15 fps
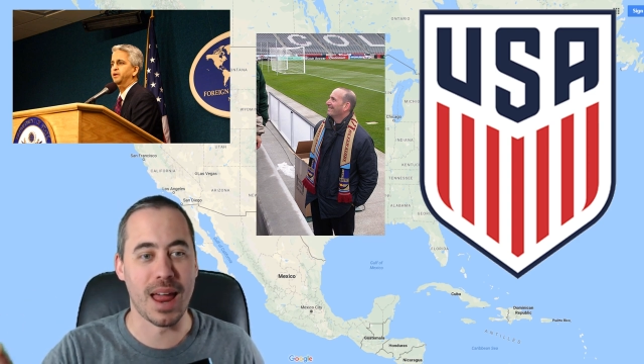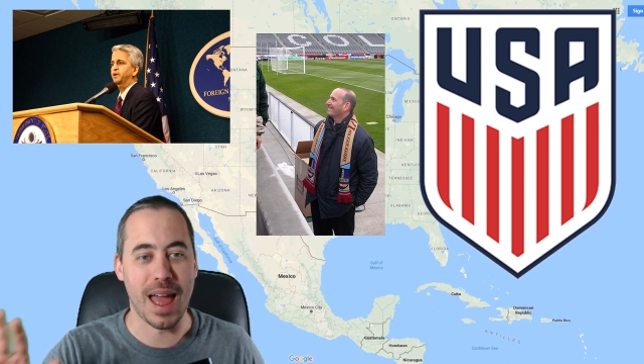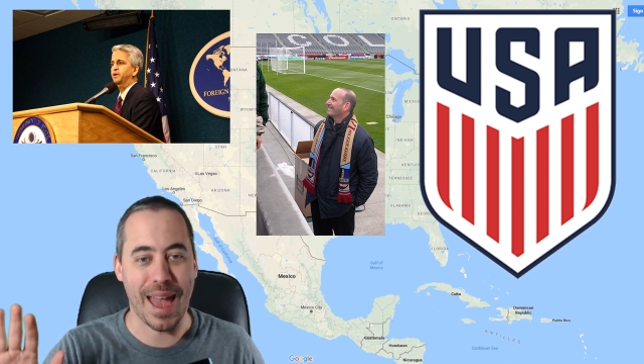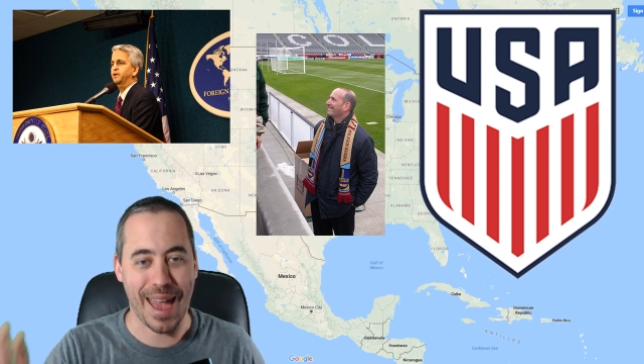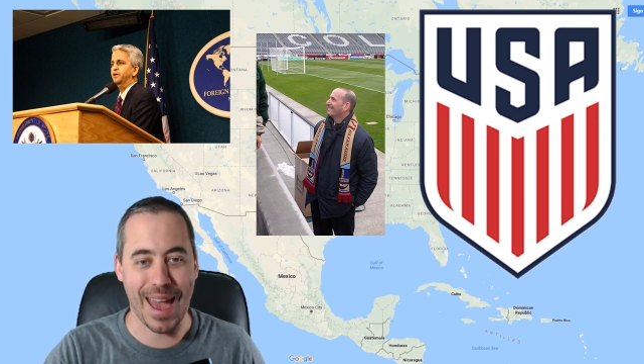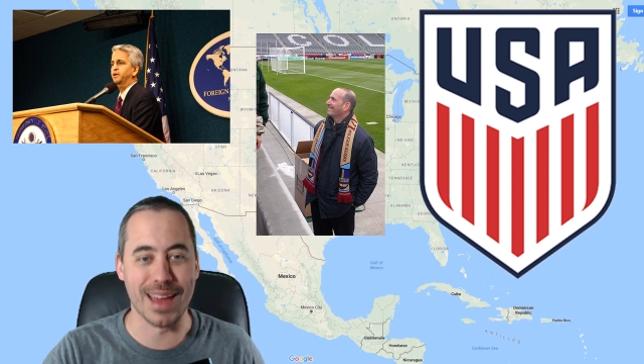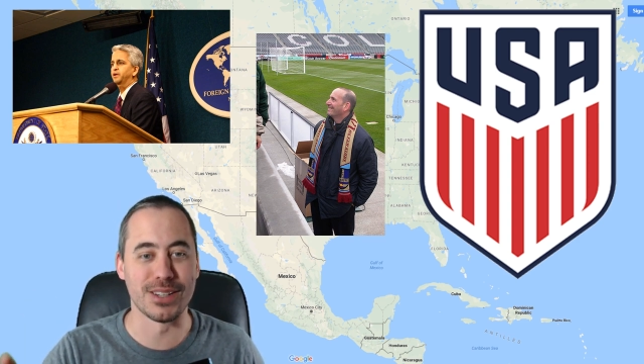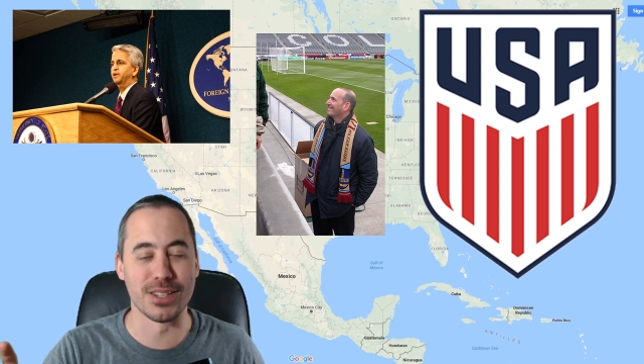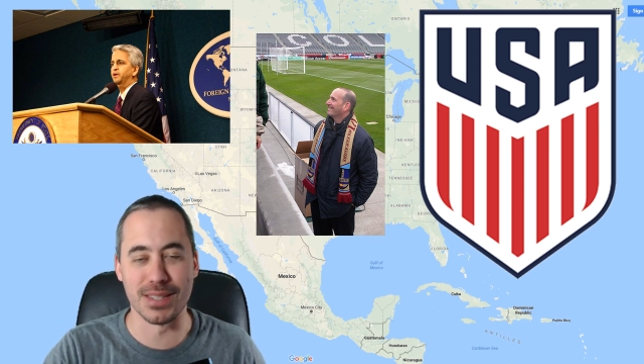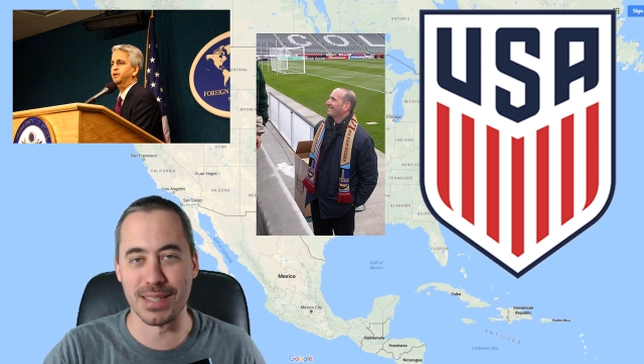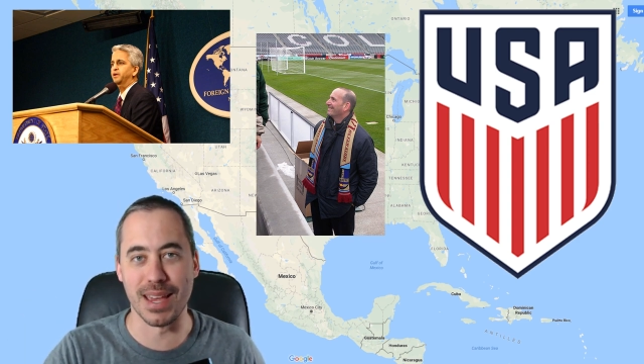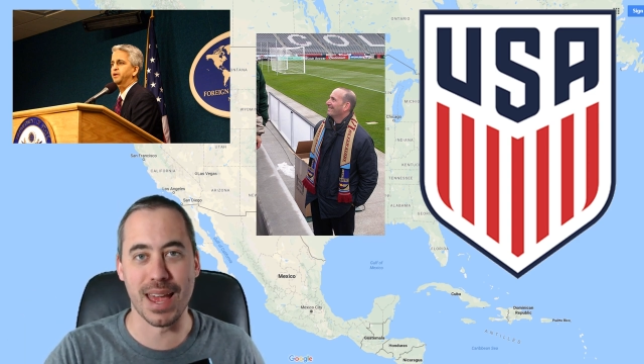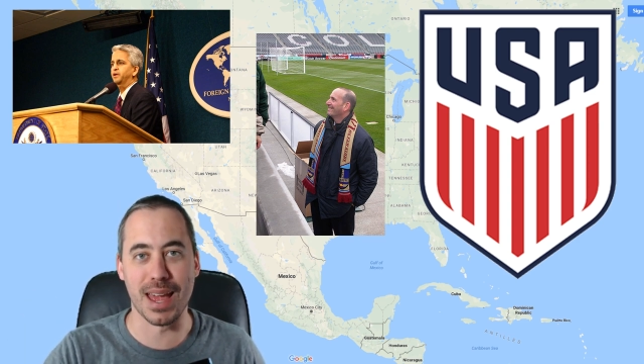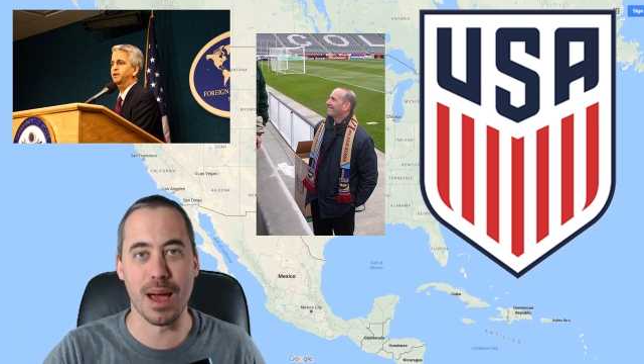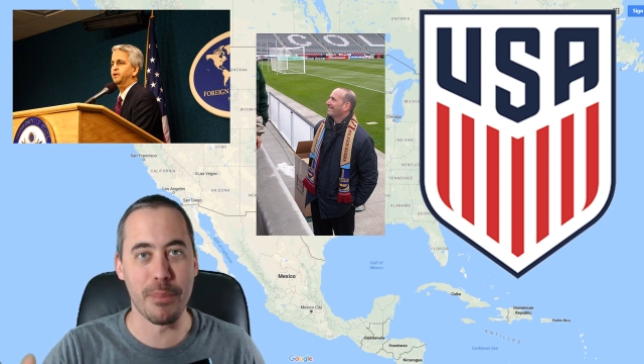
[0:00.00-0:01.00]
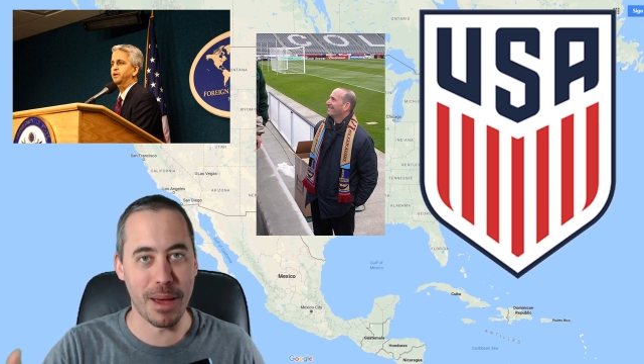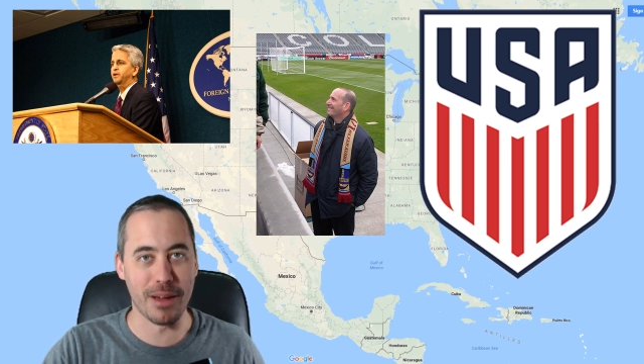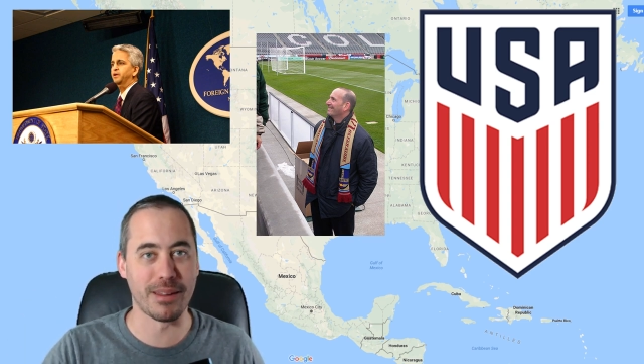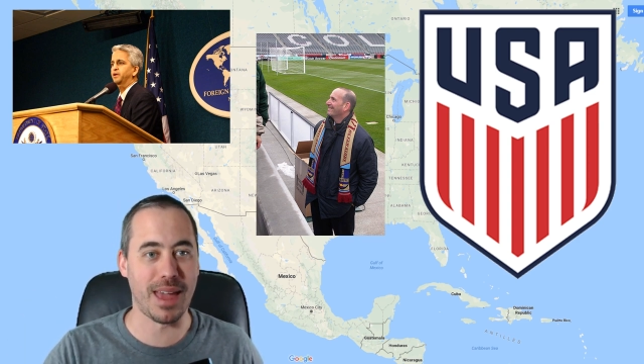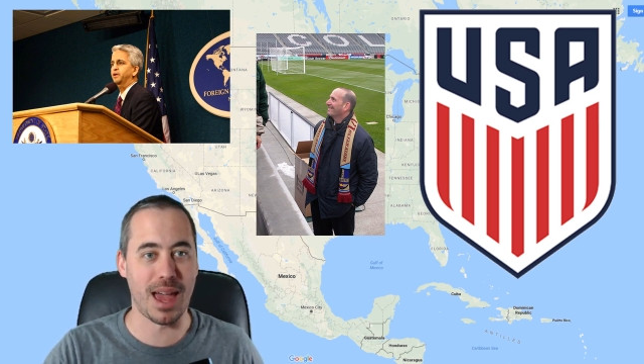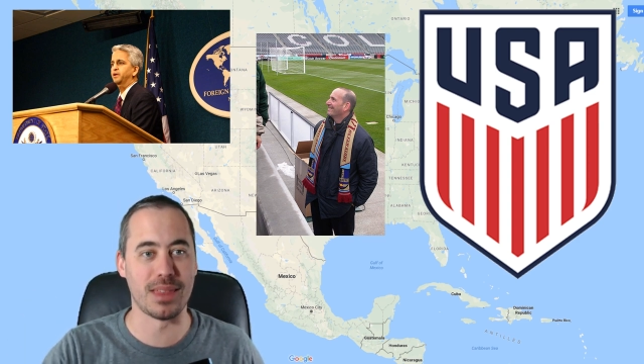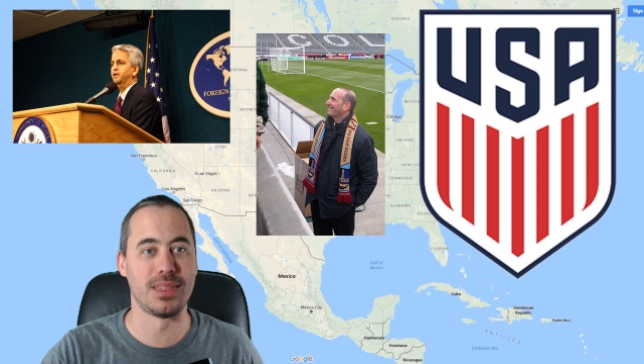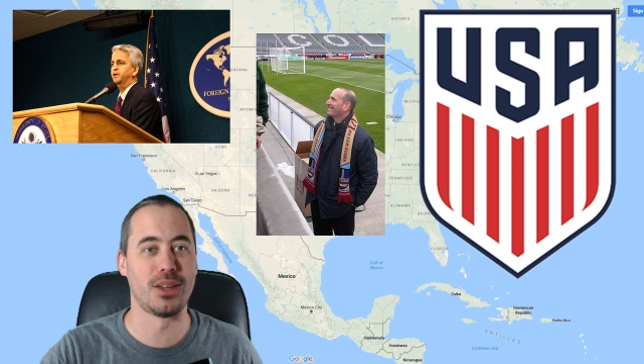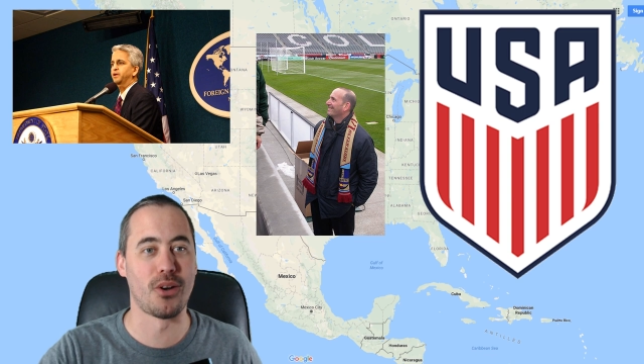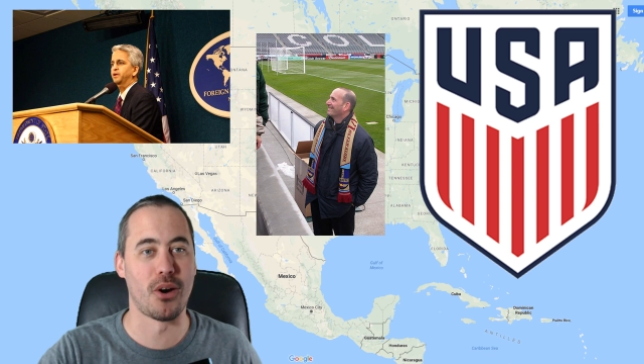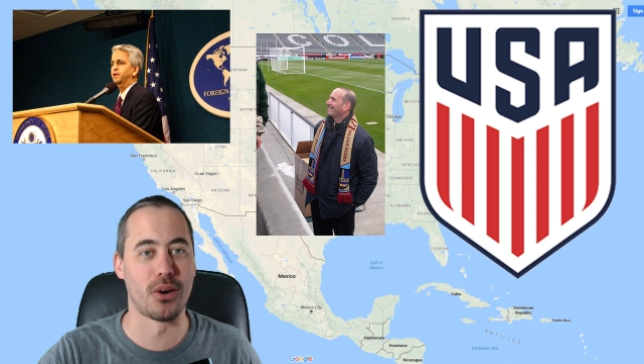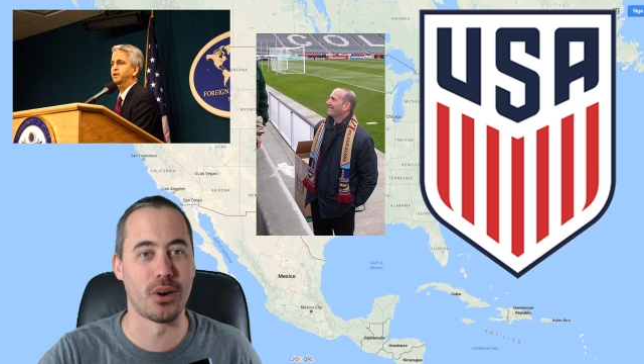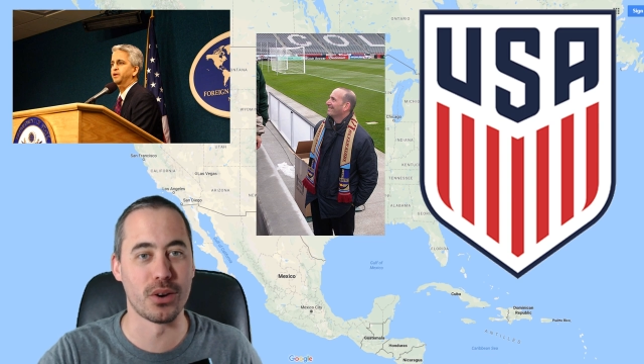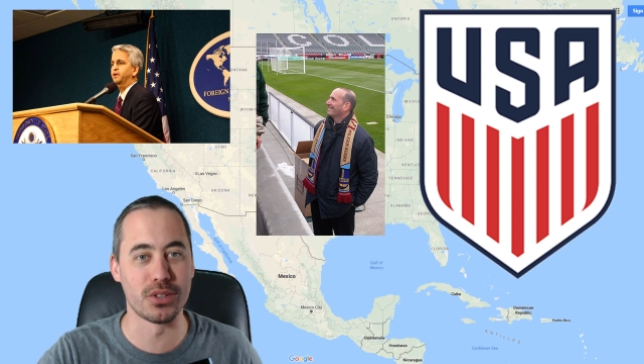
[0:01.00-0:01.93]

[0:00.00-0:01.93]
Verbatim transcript: had to say about Kathy Carter.